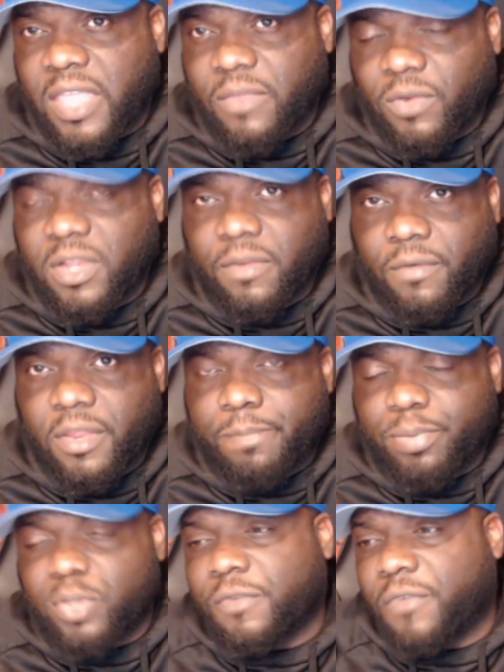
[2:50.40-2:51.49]
He really, really
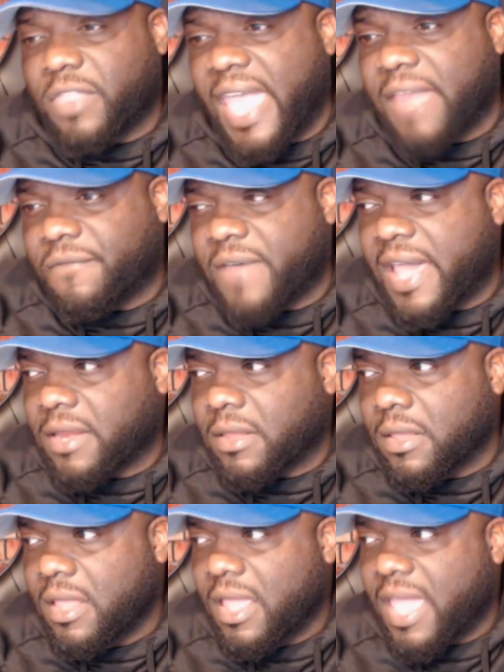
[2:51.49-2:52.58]
pushed for that fight.
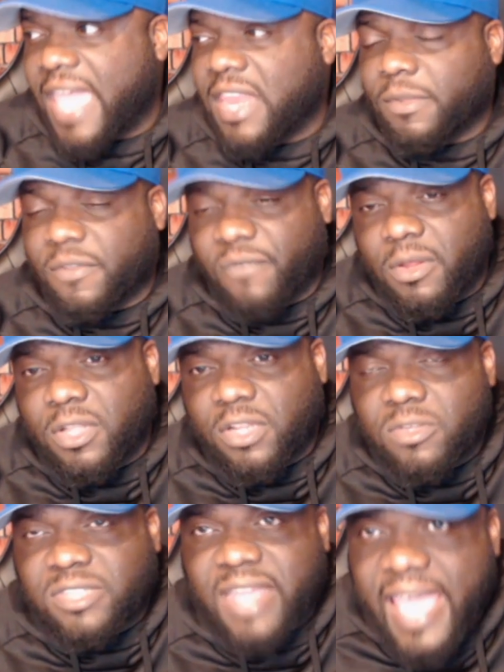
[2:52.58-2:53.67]
And it was very
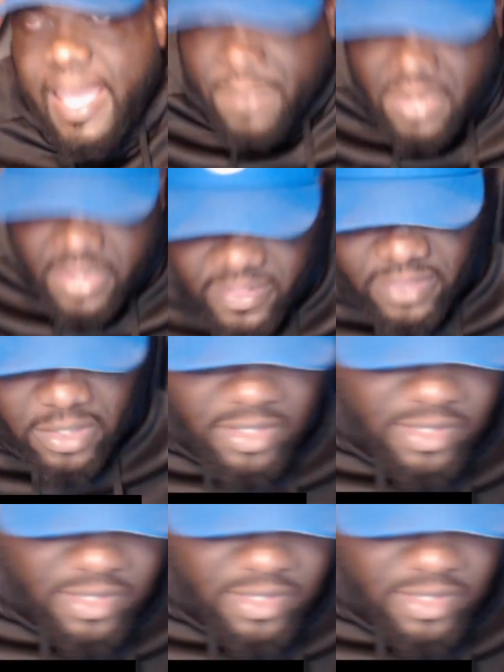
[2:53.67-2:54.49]
close to happening. And then...